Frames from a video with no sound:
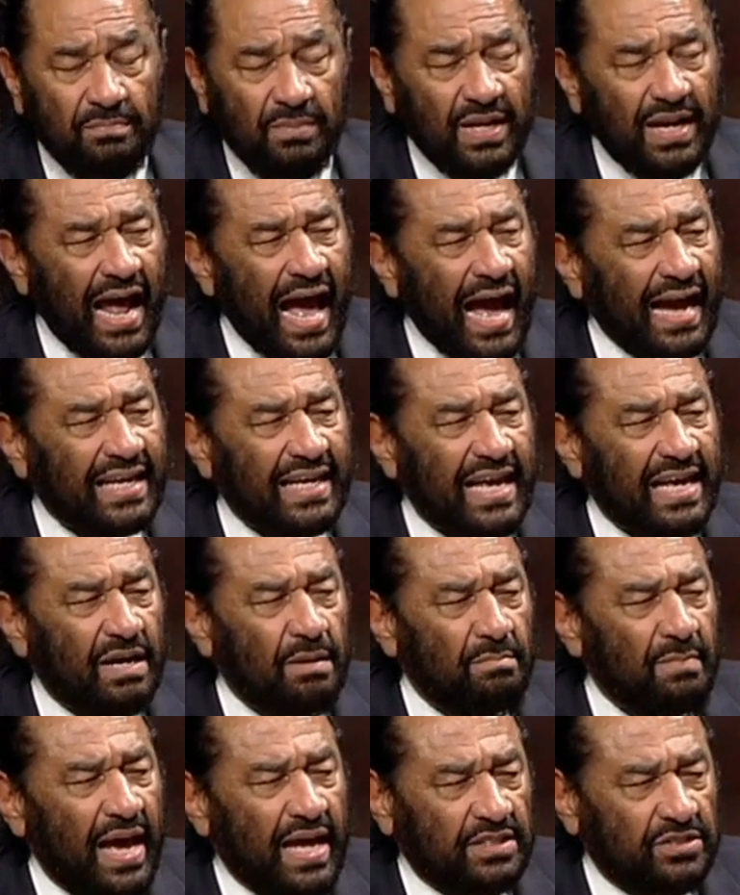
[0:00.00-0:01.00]
but I can't
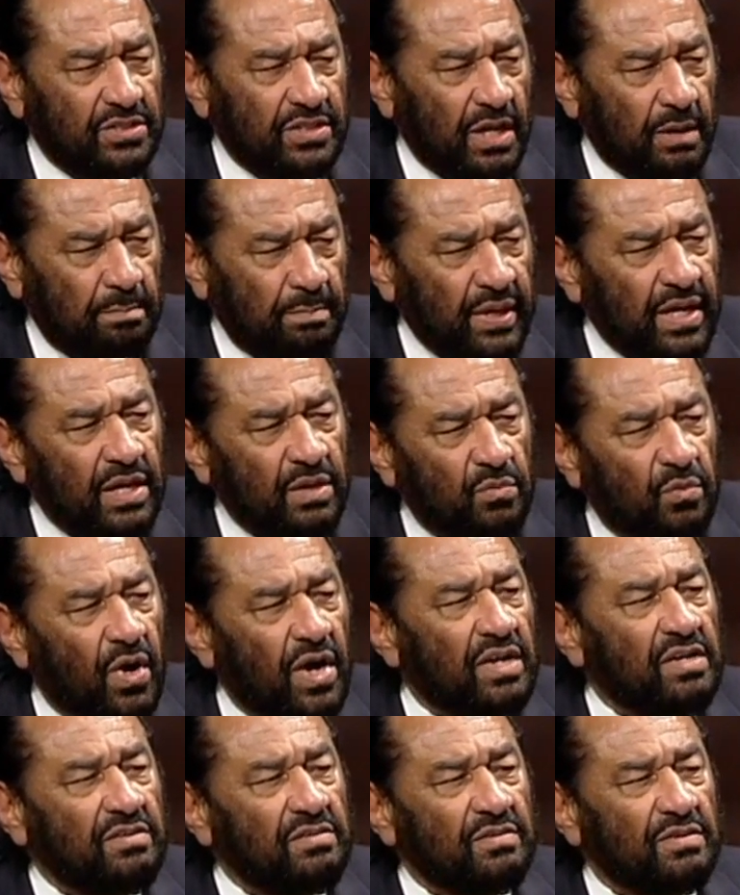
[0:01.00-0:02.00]
imagine there being
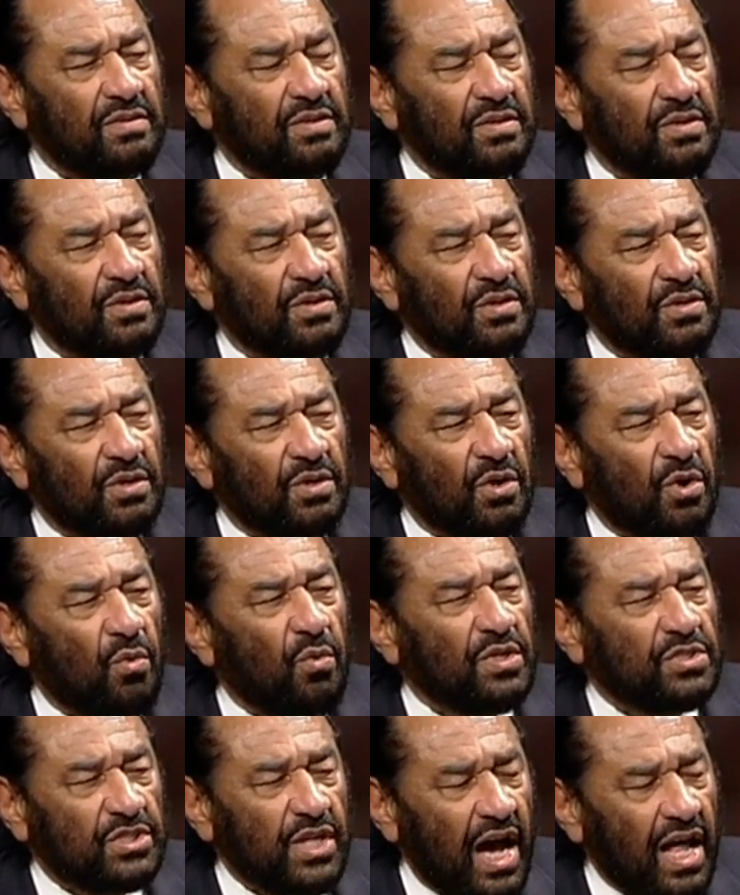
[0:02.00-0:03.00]
one, who
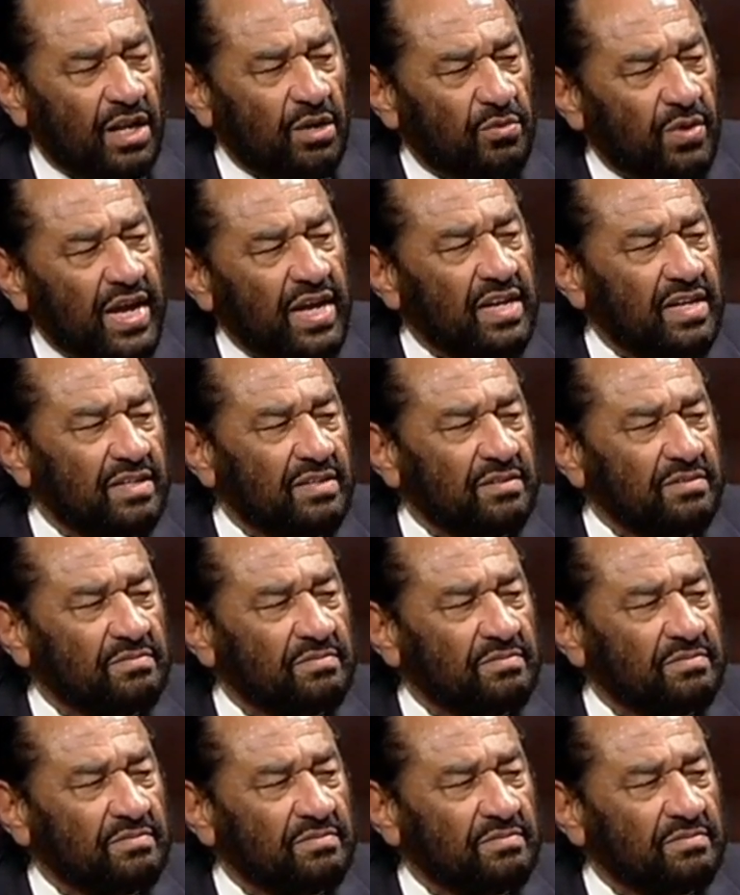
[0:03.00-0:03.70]
would tolerate it.